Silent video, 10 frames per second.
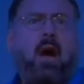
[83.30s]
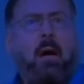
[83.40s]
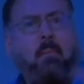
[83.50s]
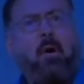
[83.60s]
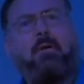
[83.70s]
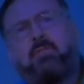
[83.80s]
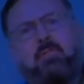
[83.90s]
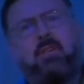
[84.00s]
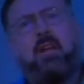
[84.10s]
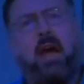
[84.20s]
and
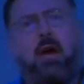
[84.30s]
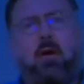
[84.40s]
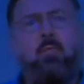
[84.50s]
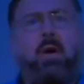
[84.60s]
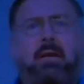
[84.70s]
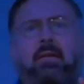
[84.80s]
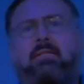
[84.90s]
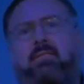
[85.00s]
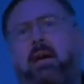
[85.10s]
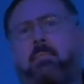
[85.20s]
Moses and Aaron went and
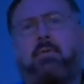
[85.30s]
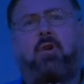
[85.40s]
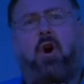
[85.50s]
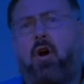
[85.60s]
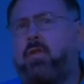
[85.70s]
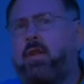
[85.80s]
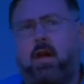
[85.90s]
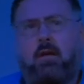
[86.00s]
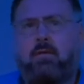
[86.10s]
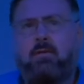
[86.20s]
assembled all the
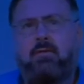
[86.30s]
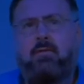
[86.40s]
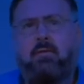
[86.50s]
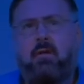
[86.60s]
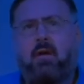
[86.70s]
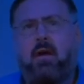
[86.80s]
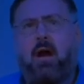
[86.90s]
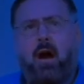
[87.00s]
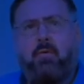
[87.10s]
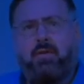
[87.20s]
elders
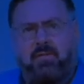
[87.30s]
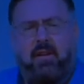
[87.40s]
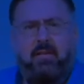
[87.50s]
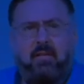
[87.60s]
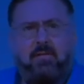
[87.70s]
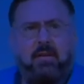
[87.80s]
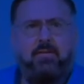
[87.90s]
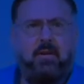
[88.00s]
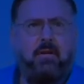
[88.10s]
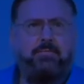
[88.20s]
of the sons of
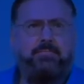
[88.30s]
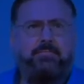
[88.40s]
Israel.